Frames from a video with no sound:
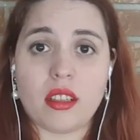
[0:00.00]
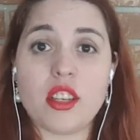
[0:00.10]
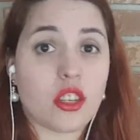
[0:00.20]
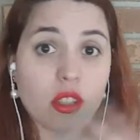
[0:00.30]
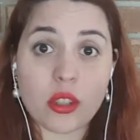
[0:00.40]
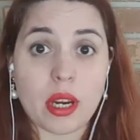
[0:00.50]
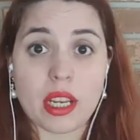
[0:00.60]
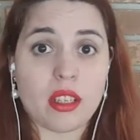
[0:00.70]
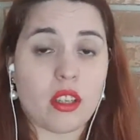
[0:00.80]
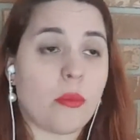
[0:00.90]
You should do
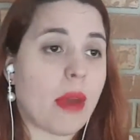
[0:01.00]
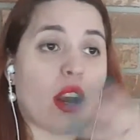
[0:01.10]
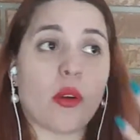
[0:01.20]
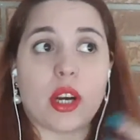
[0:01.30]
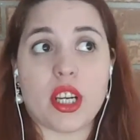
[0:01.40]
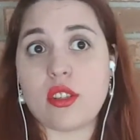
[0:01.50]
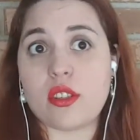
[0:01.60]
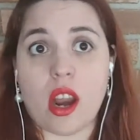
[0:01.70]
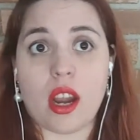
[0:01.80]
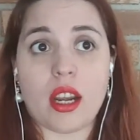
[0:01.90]
it no matter where you
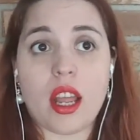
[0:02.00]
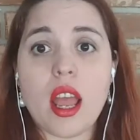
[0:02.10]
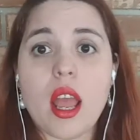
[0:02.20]
start.